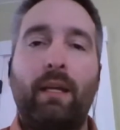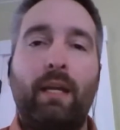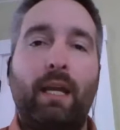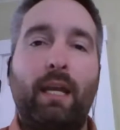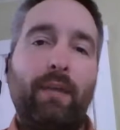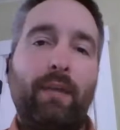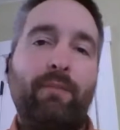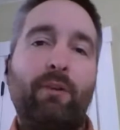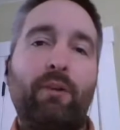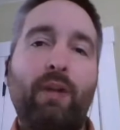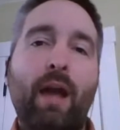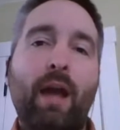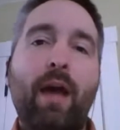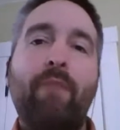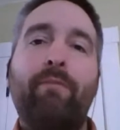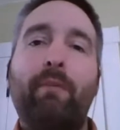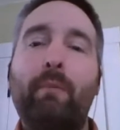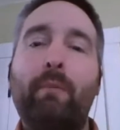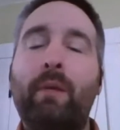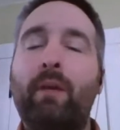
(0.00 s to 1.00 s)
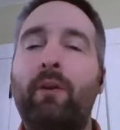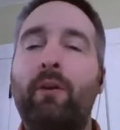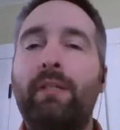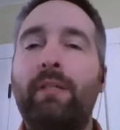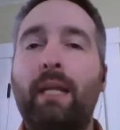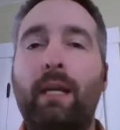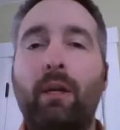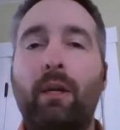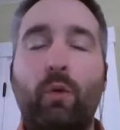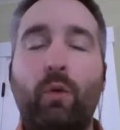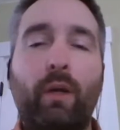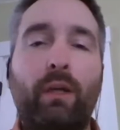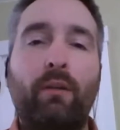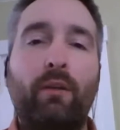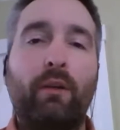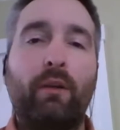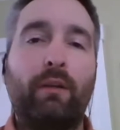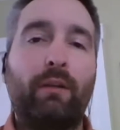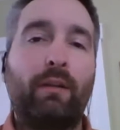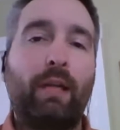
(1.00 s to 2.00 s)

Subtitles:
If you're not familiar, take a quick look.